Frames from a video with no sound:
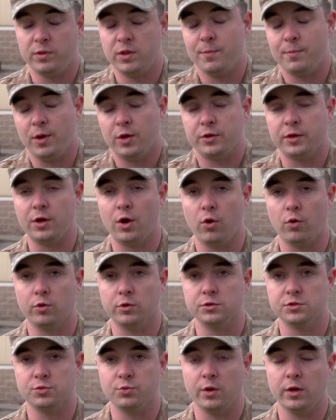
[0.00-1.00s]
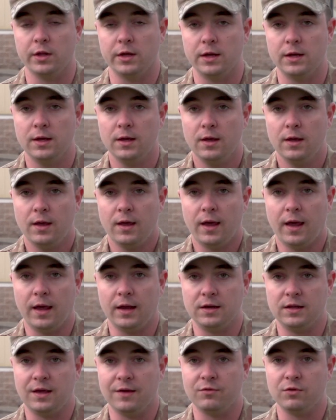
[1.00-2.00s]
building owners really,
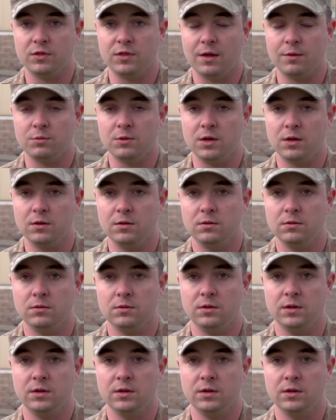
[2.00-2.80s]
and giving them the